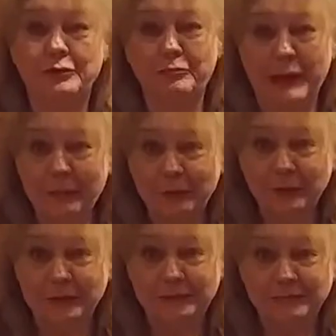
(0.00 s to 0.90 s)
of
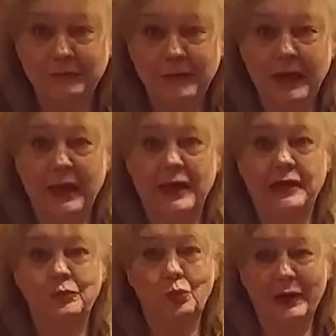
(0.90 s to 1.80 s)
pepper,
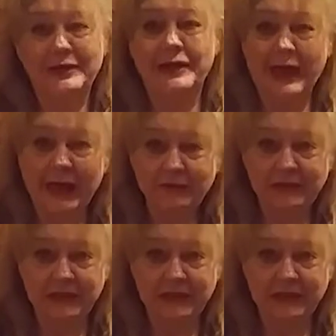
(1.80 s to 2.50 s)
and 1½